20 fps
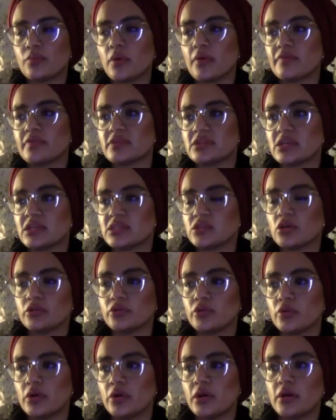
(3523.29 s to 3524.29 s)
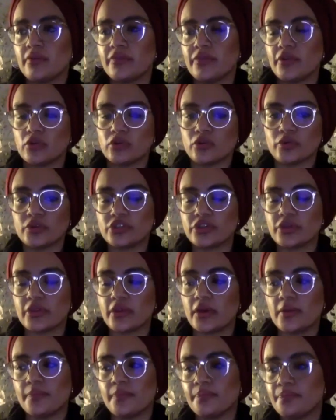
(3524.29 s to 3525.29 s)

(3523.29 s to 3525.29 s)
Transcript: obviously, because they all know her, they all know each other.